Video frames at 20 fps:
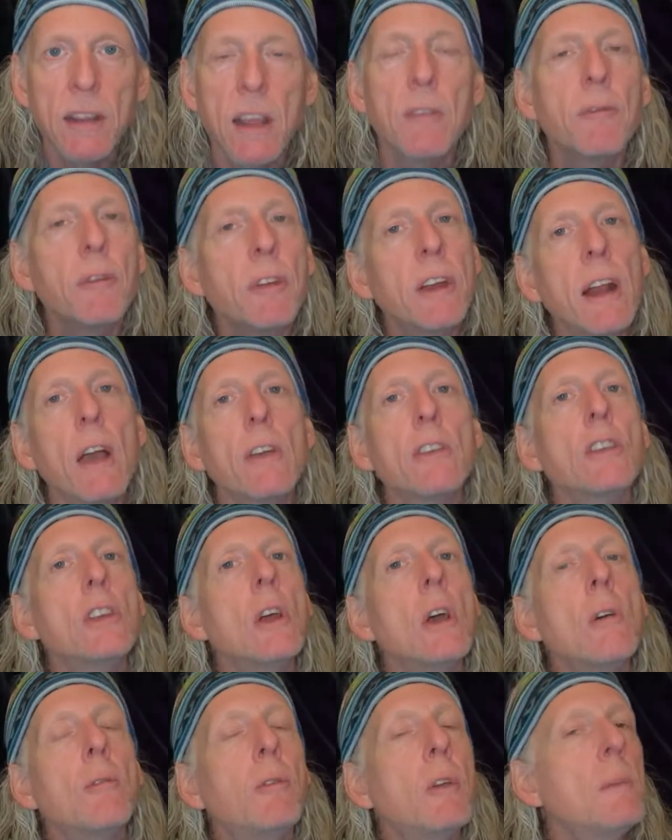They figured out,
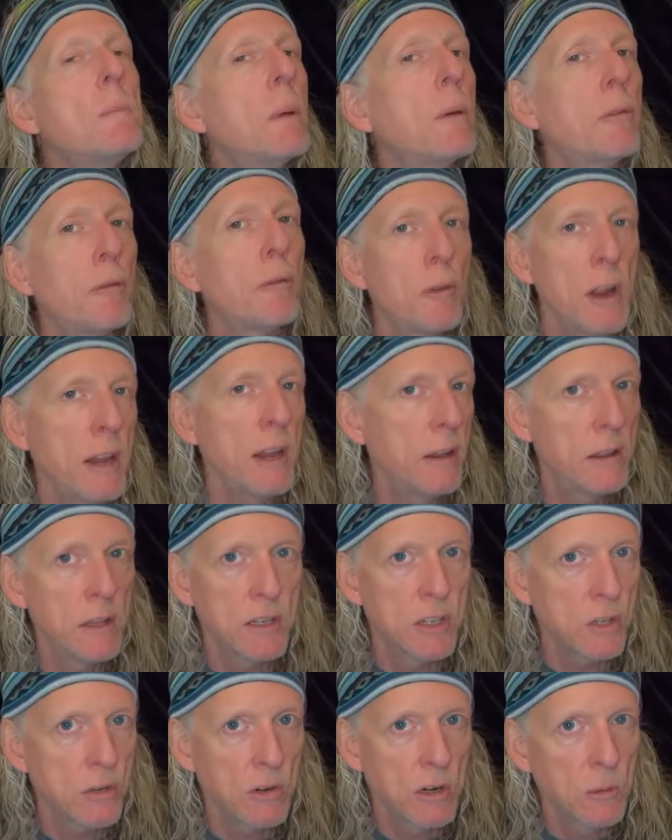if we befriend
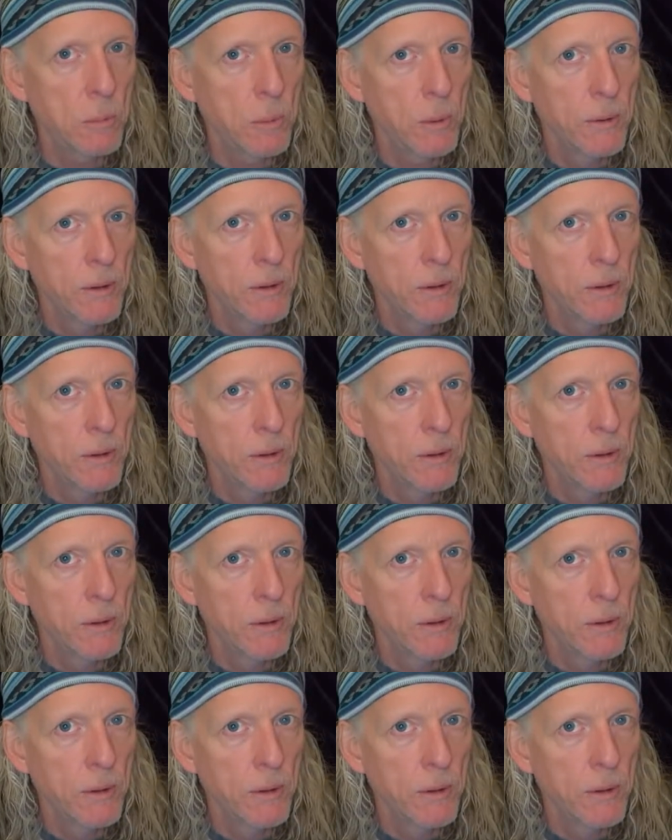this group